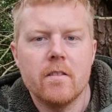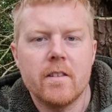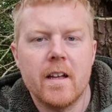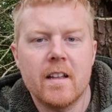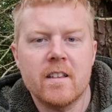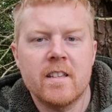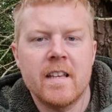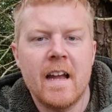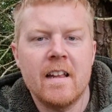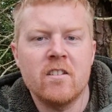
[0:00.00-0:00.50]

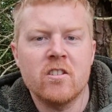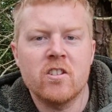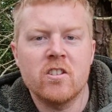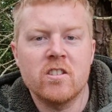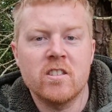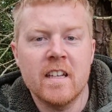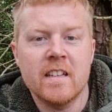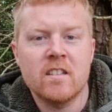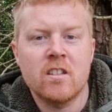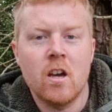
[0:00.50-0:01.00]
That
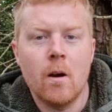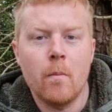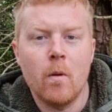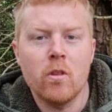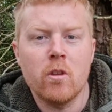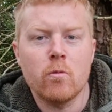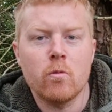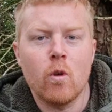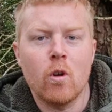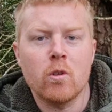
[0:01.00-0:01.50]
tench did come
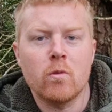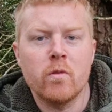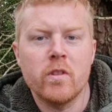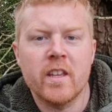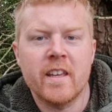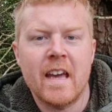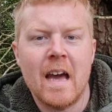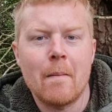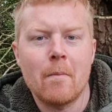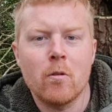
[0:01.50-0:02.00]
on the rods
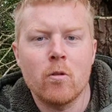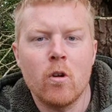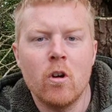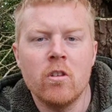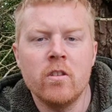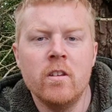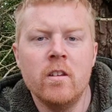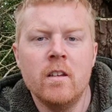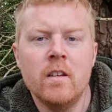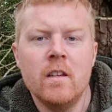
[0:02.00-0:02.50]
with the
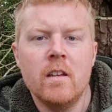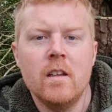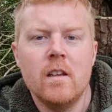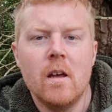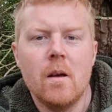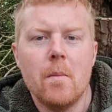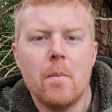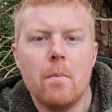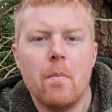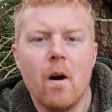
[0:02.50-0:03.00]
camera on,
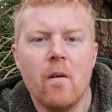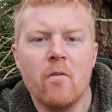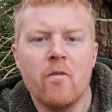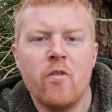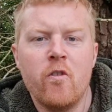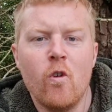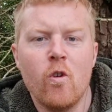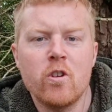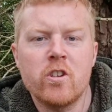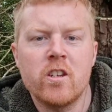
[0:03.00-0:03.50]
but
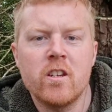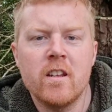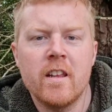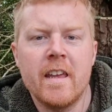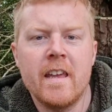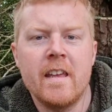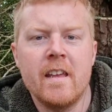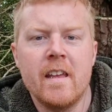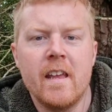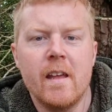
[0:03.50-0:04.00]

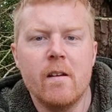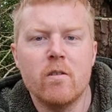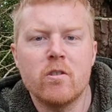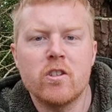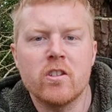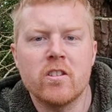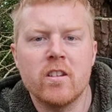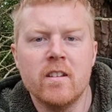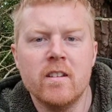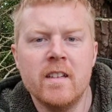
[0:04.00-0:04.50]
unfortunately it
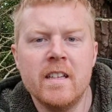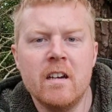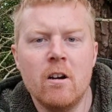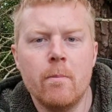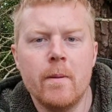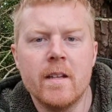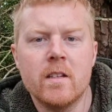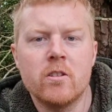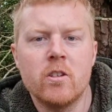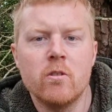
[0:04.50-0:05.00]
was just a
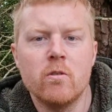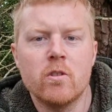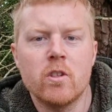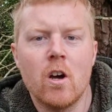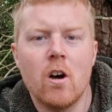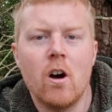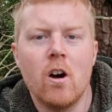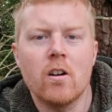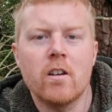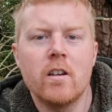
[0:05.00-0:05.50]
little bit too
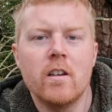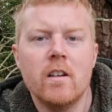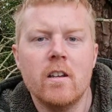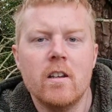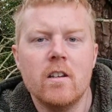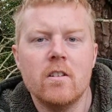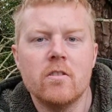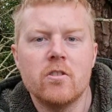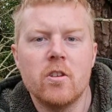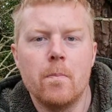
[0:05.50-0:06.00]
dark
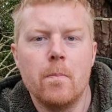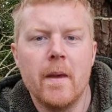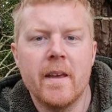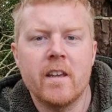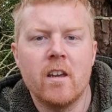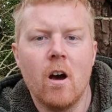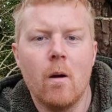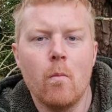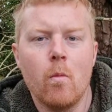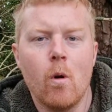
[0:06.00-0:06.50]
to
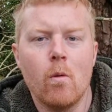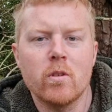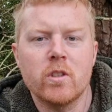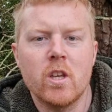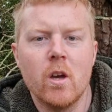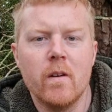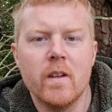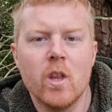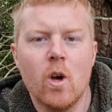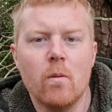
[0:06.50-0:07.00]
pick up what was
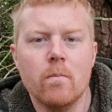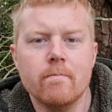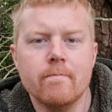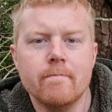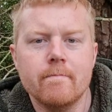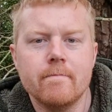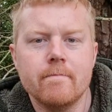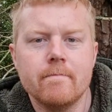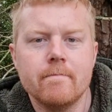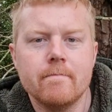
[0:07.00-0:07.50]
going on.
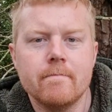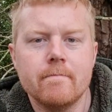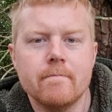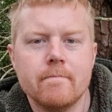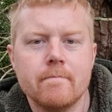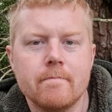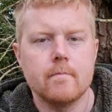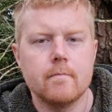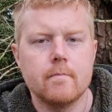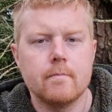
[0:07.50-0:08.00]

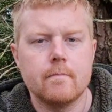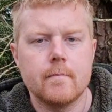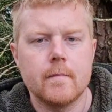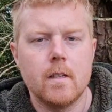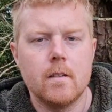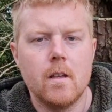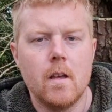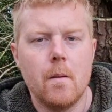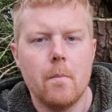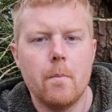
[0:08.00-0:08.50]

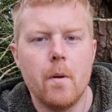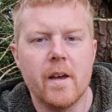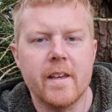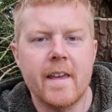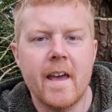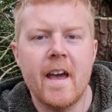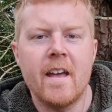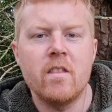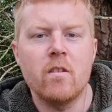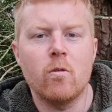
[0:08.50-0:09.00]
But
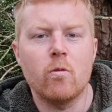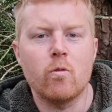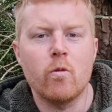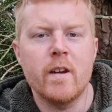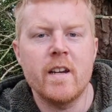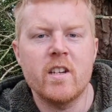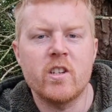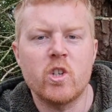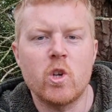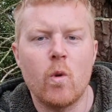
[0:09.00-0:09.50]
again,
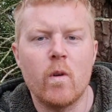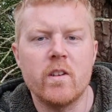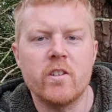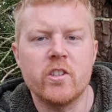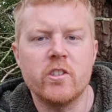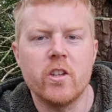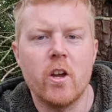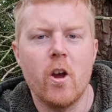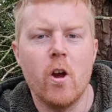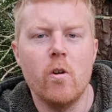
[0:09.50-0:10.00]
reassuring
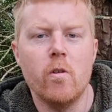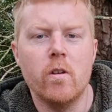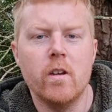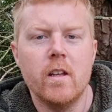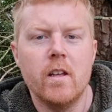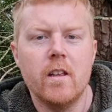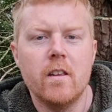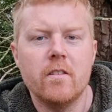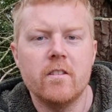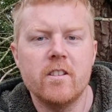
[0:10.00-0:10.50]
to know
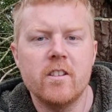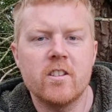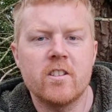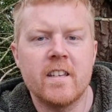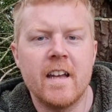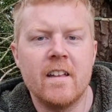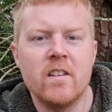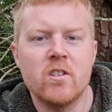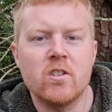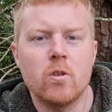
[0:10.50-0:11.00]
that the
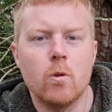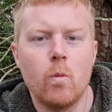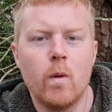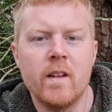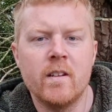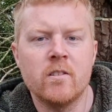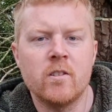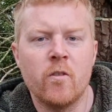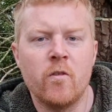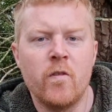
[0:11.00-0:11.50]
tench were
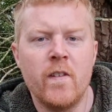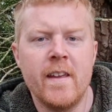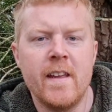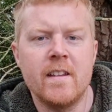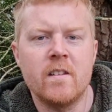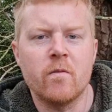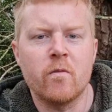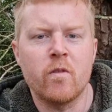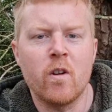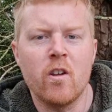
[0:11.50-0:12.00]
willing to
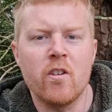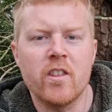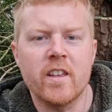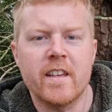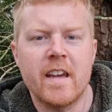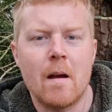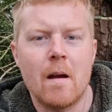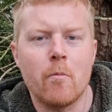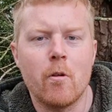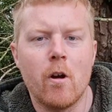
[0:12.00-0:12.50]
feed in front of the
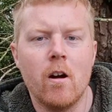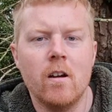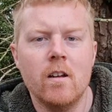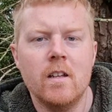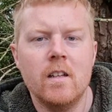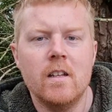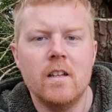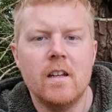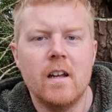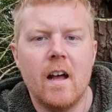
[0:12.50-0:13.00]
camera
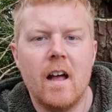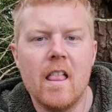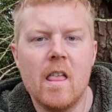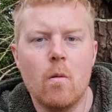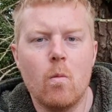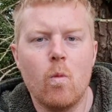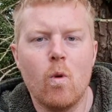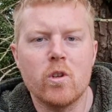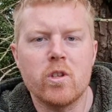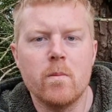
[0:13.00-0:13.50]
and
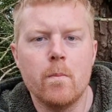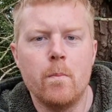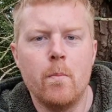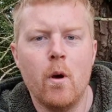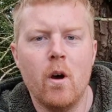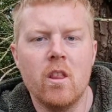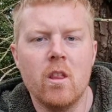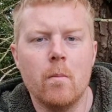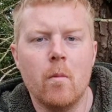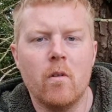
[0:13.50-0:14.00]
it wasn't
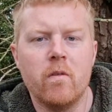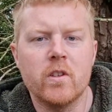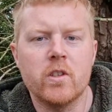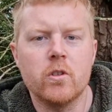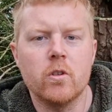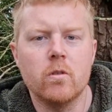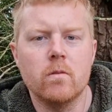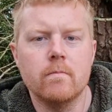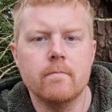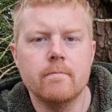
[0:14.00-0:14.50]
putting them off
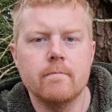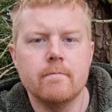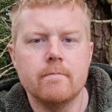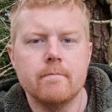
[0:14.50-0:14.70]
at all.